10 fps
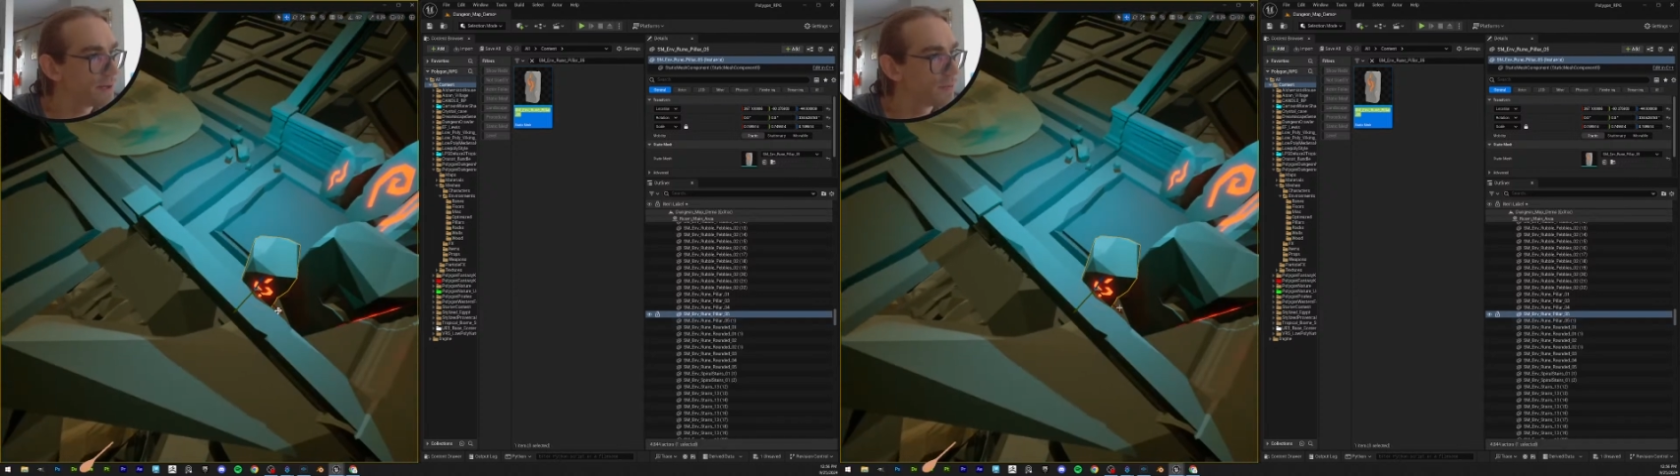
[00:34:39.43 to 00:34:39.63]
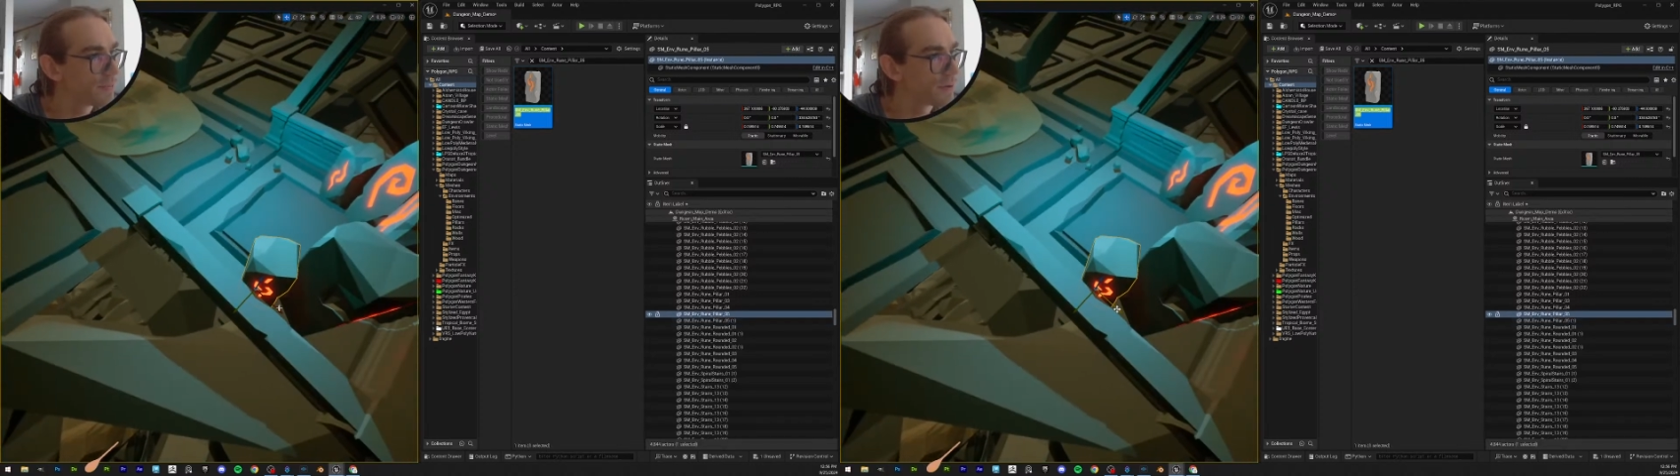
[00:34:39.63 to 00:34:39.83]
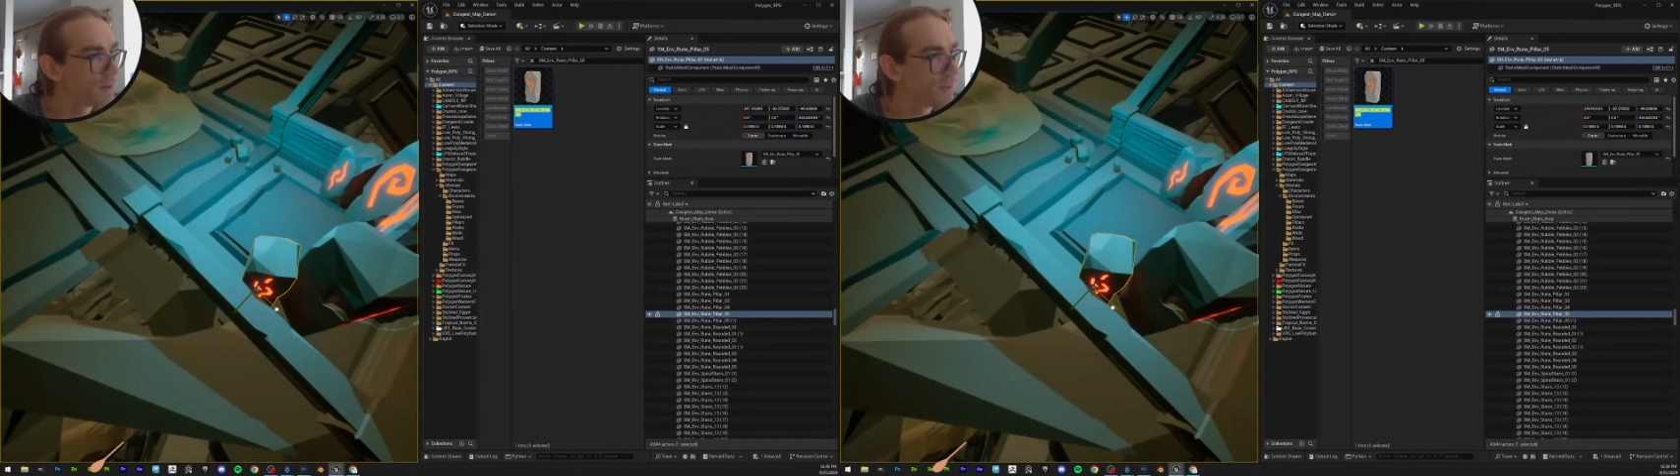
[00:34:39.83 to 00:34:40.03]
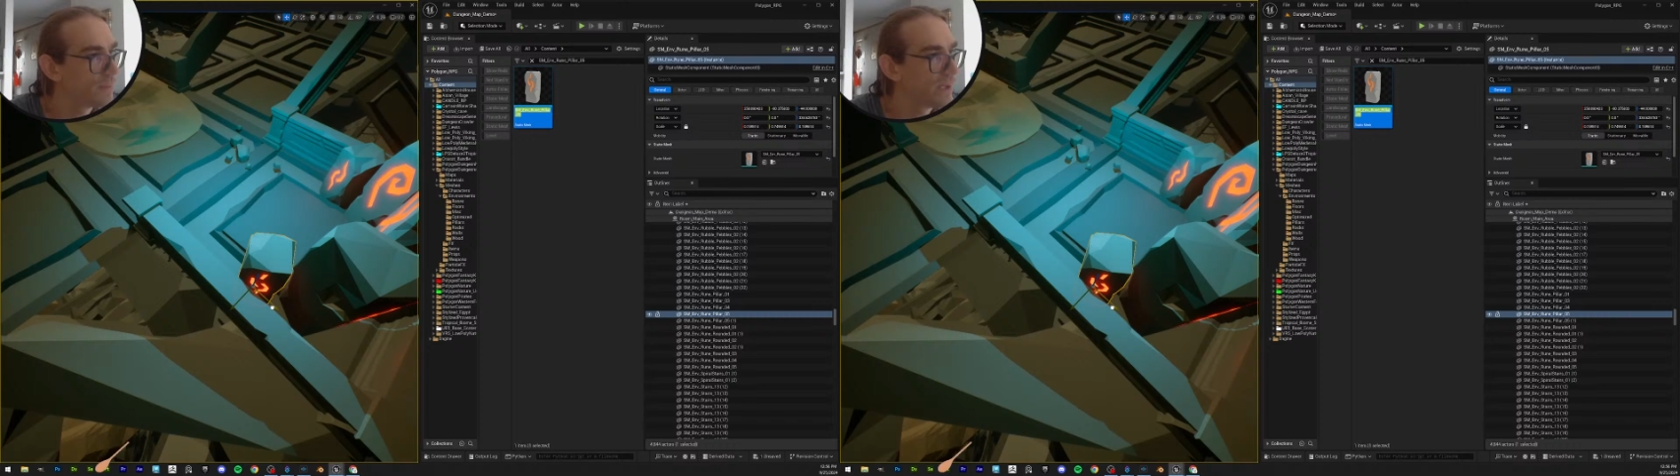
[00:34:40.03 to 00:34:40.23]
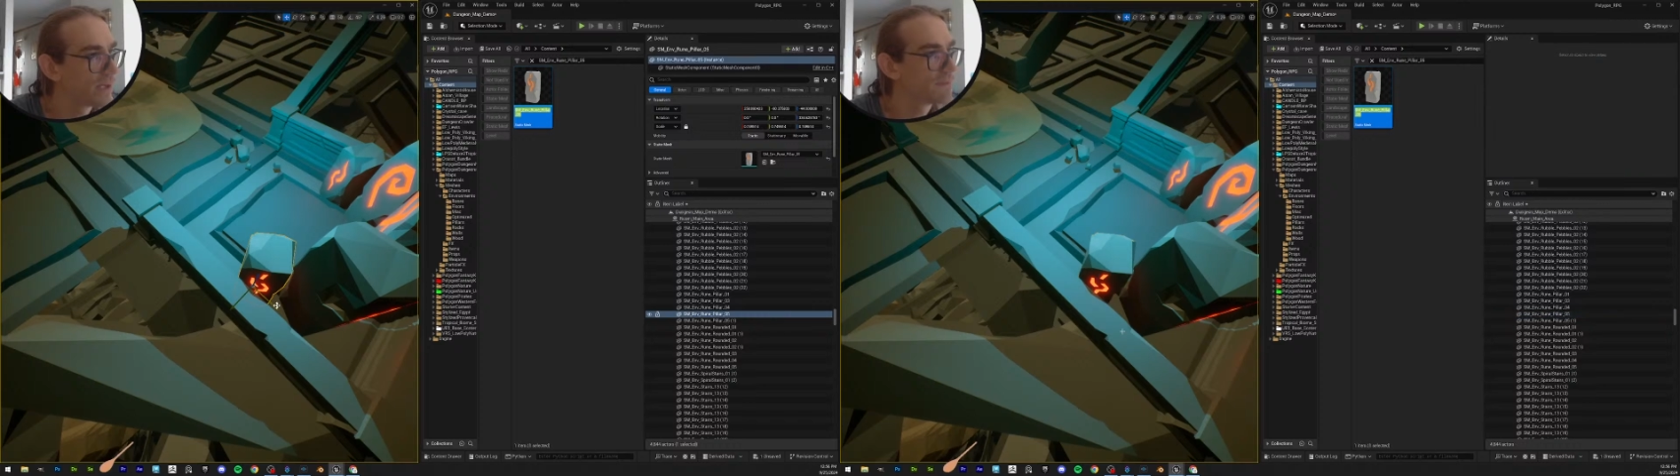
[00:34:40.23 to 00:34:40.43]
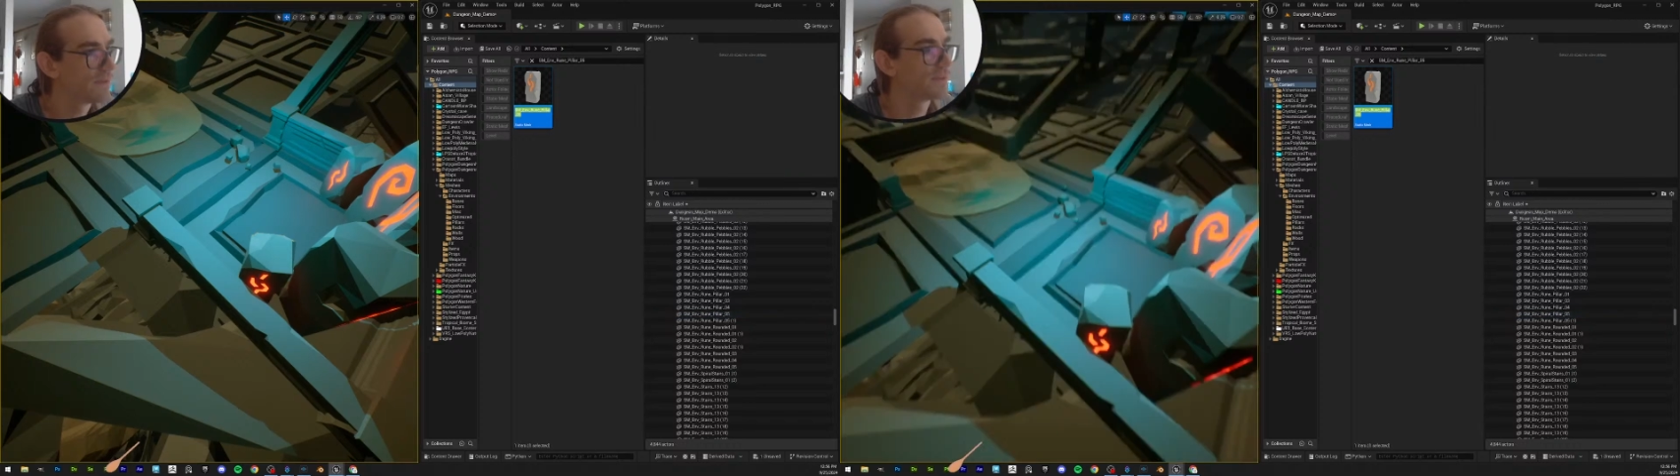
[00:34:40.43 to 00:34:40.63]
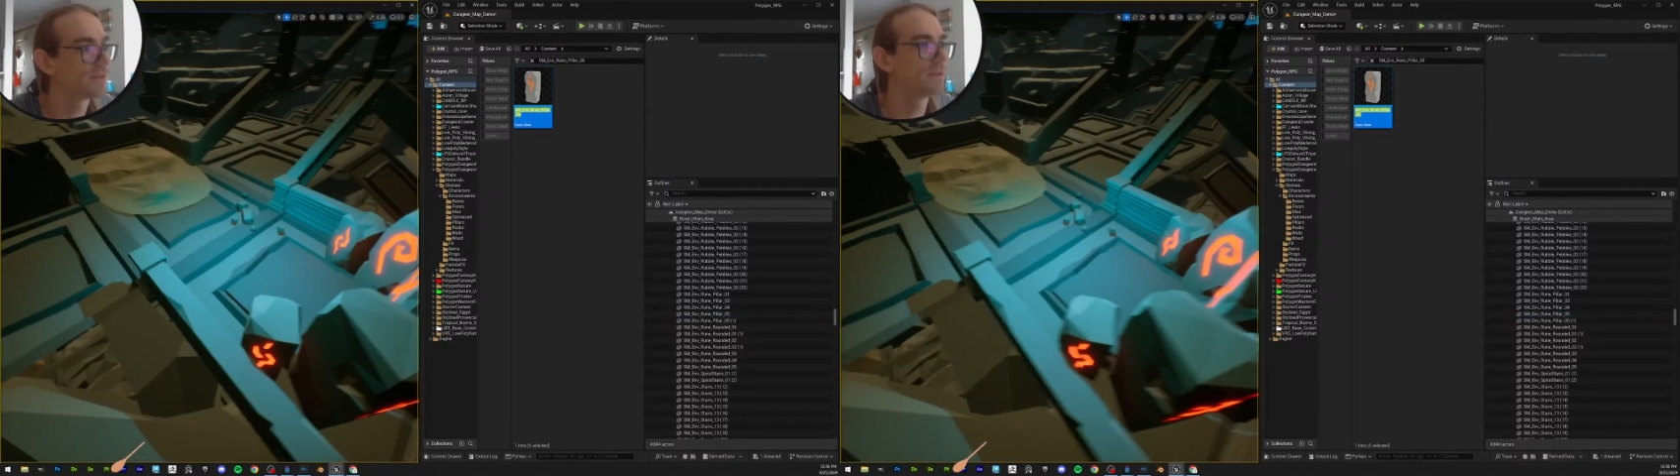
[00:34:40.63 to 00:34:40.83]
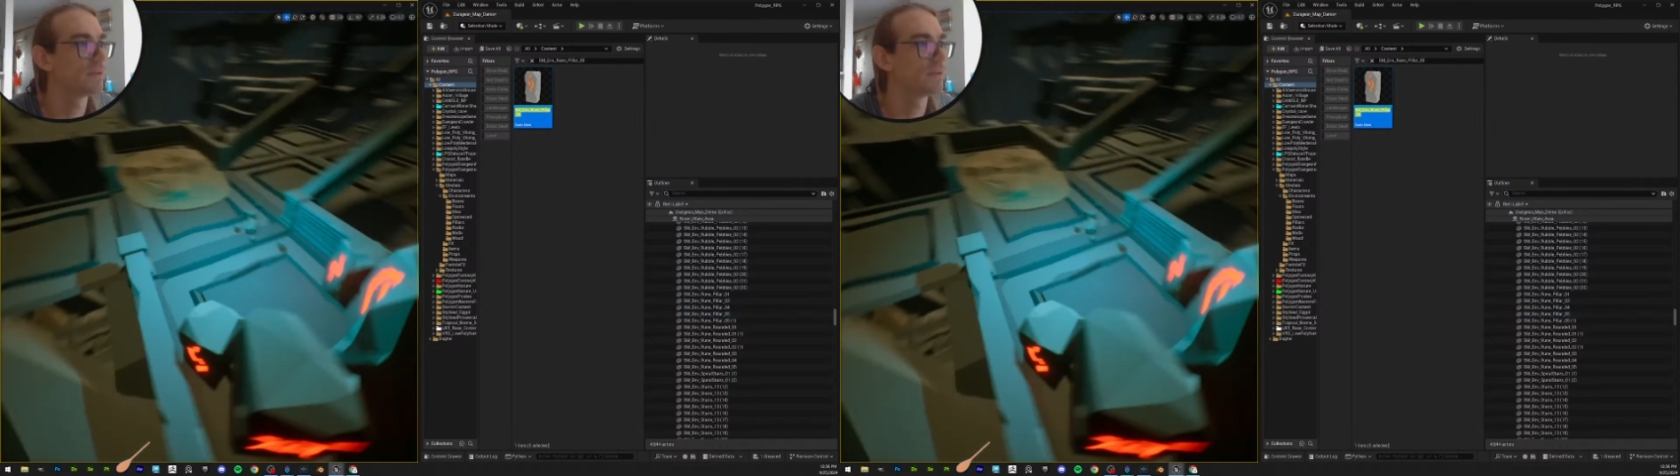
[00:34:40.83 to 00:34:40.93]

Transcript: no problem, we can fix it.